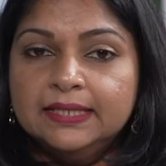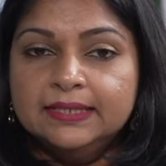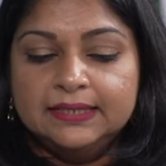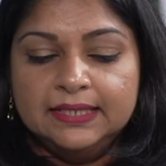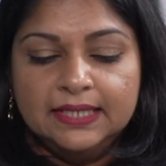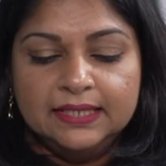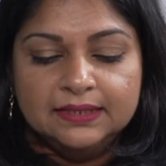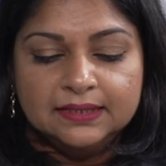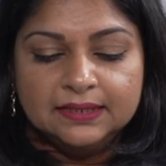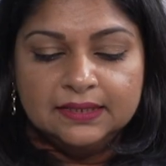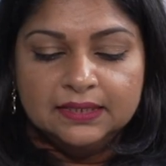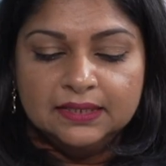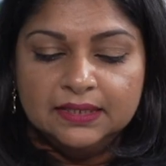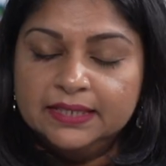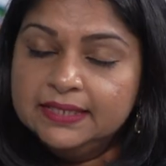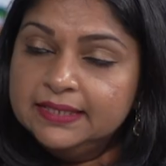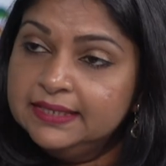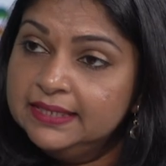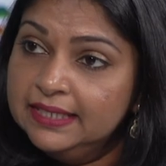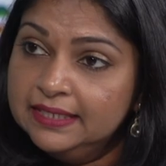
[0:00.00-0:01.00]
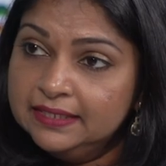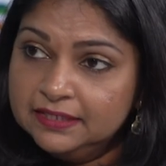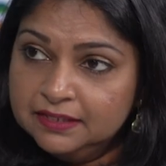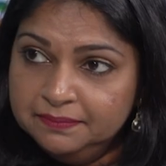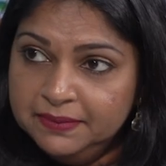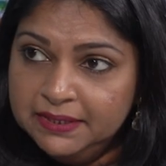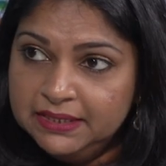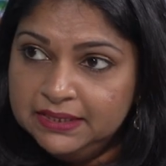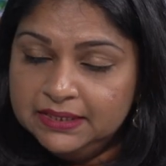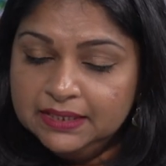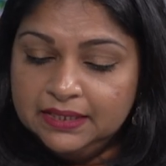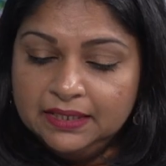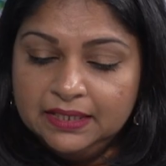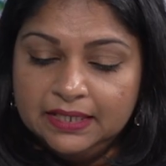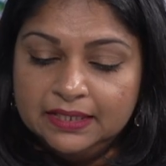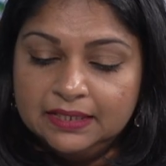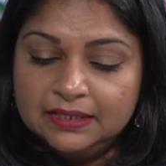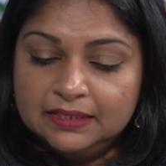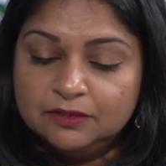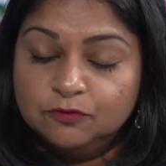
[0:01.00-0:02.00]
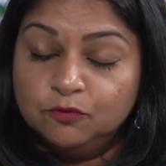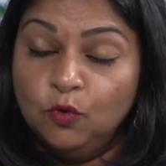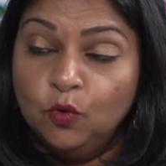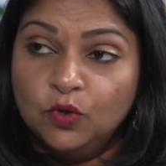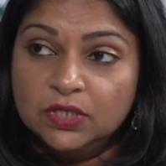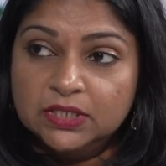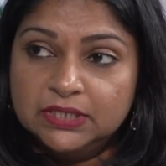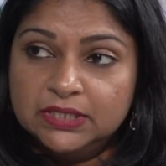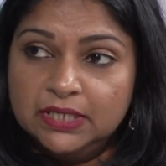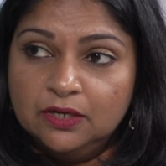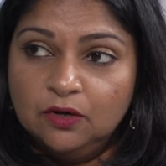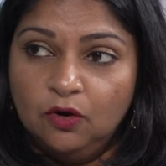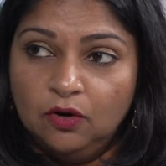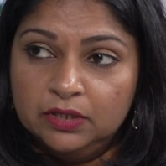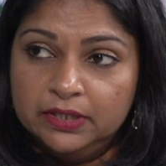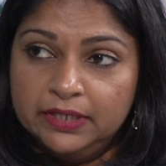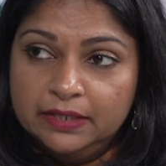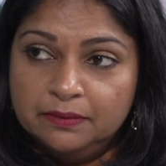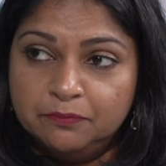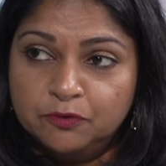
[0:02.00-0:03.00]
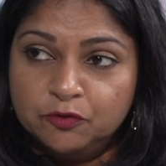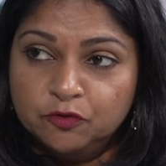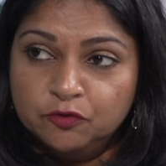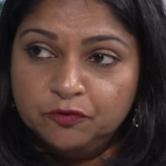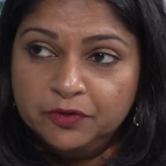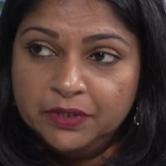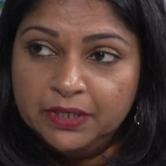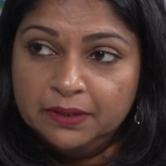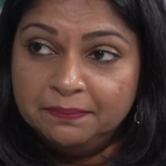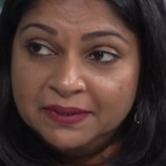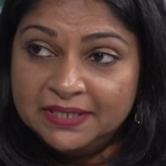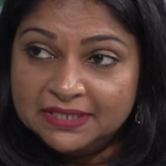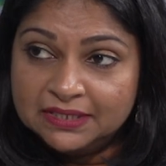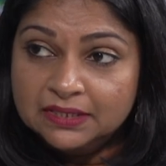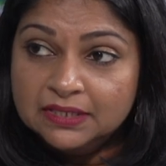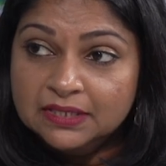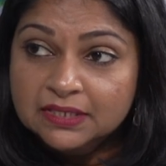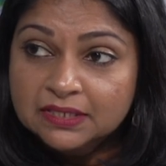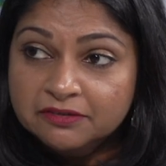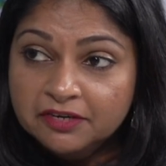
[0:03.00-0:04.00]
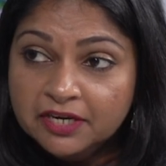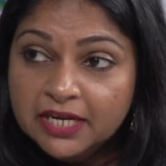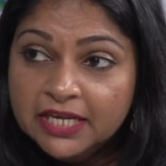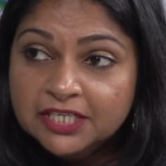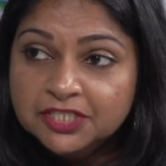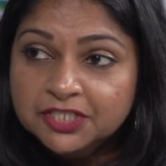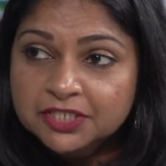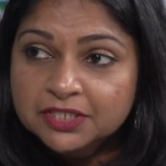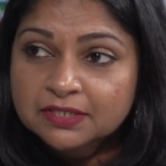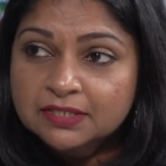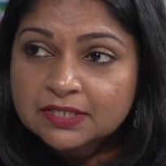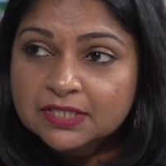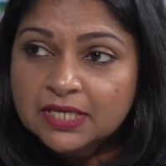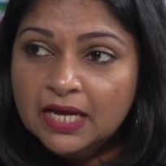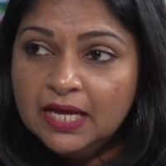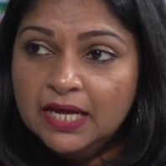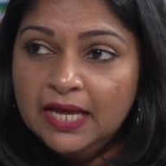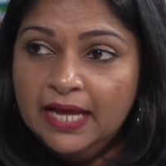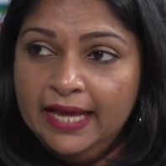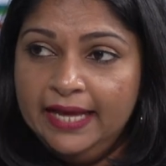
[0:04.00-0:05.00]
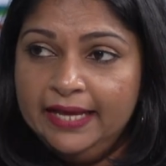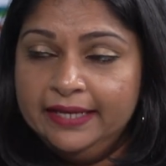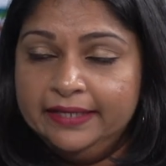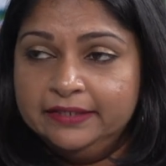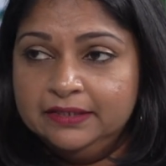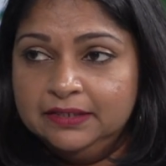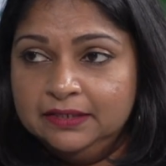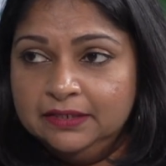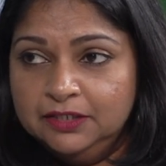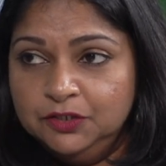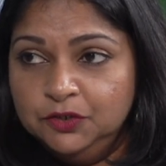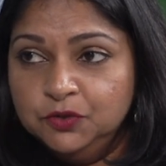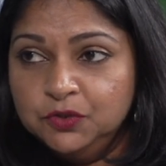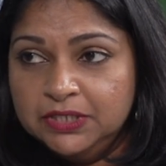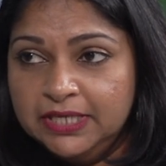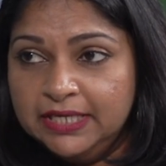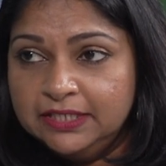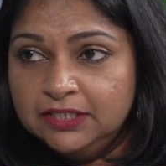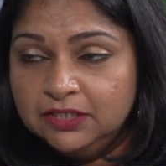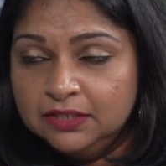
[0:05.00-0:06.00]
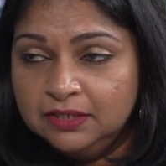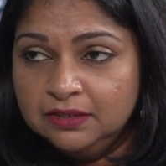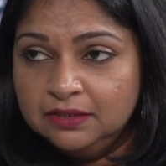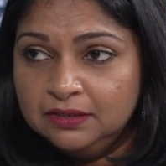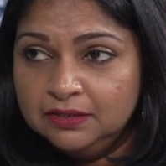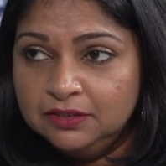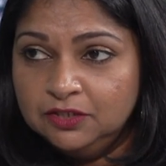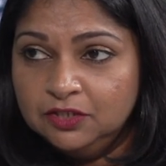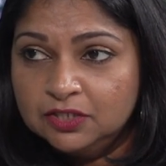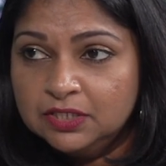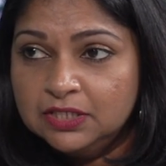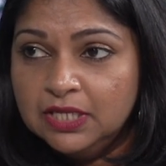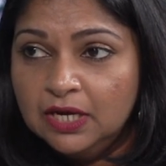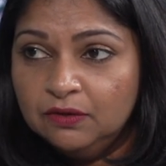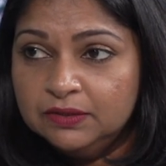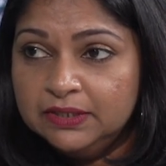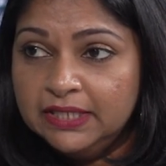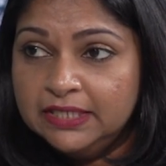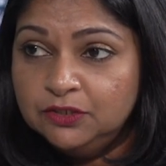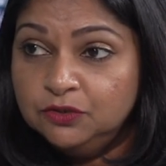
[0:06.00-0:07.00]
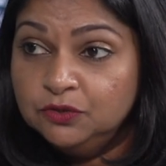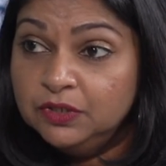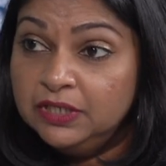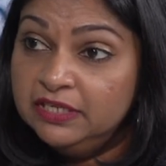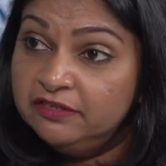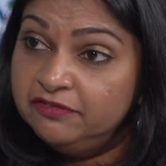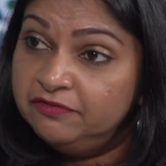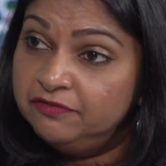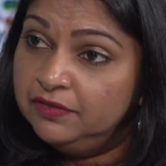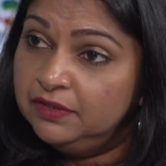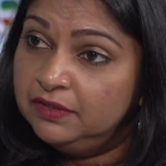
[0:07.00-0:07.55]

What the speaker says: since the ACS meeting is focusing on improving business relations, and you said just now that you give